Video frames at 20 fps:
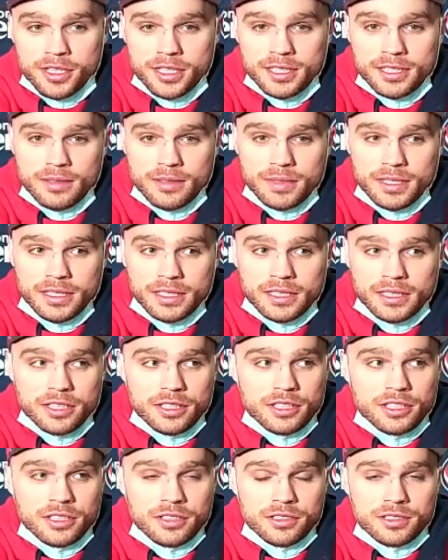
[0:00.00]
And I mean,
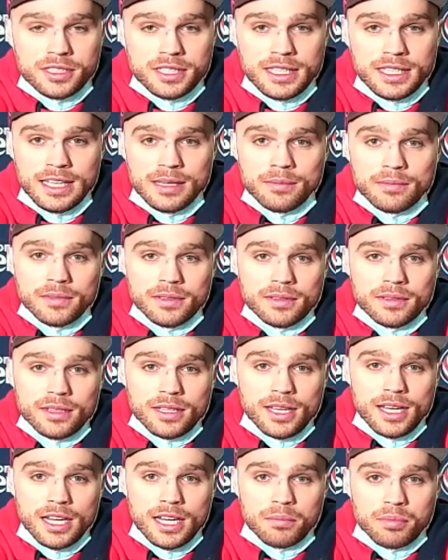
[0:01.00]
you see him,
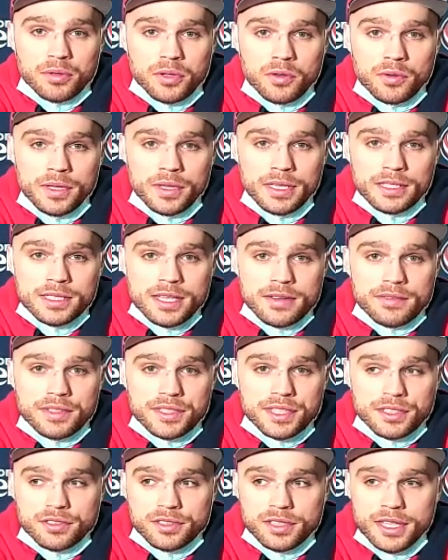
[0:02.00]
the kind of pro he is every
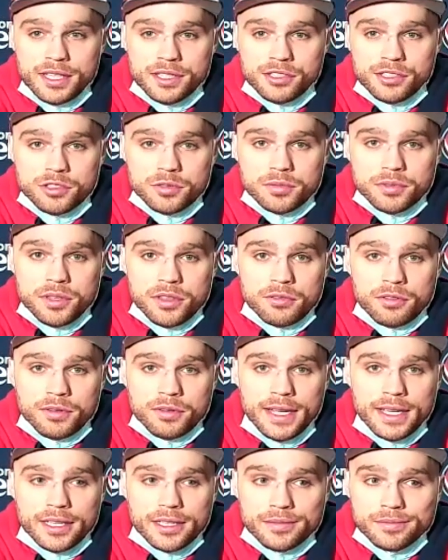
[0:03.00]
single day. He shows up to the
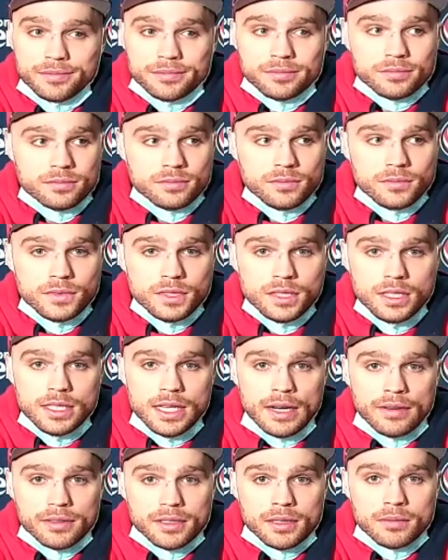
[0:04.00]
rink,
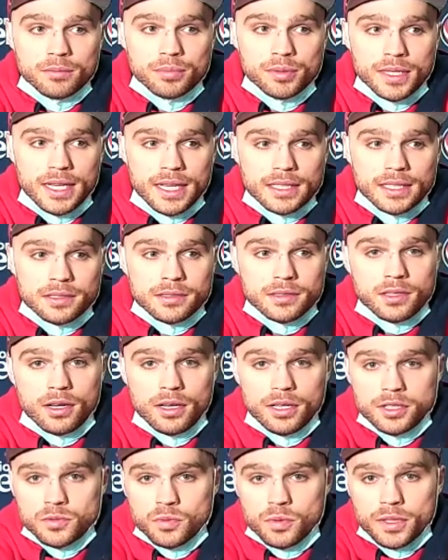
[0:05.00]
never complains,
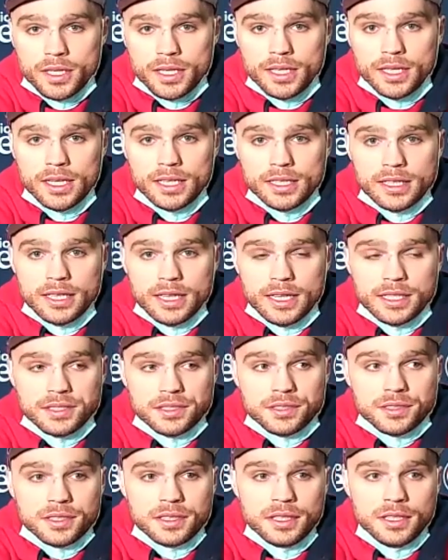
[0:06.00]
hardest working guy on the
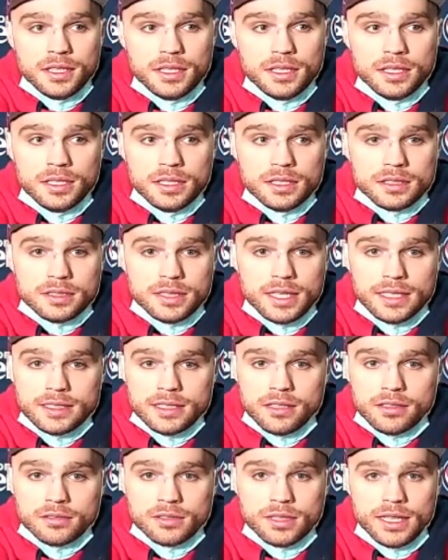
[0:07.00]
ice, stays
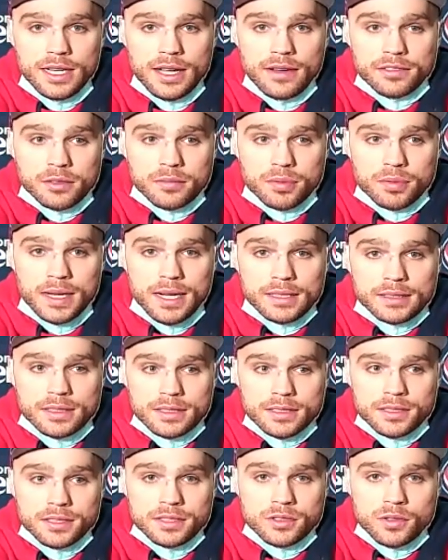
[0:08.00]
out late after
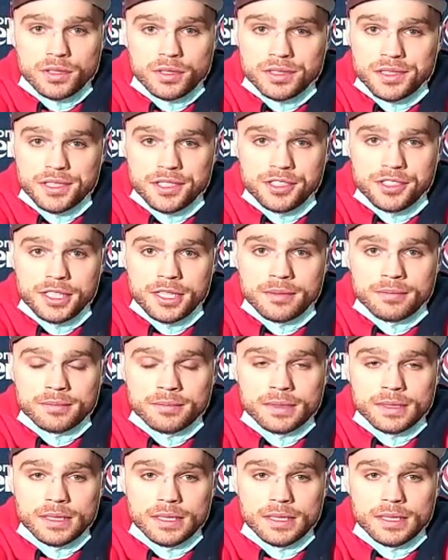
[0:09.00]
practice. He's always in the gym.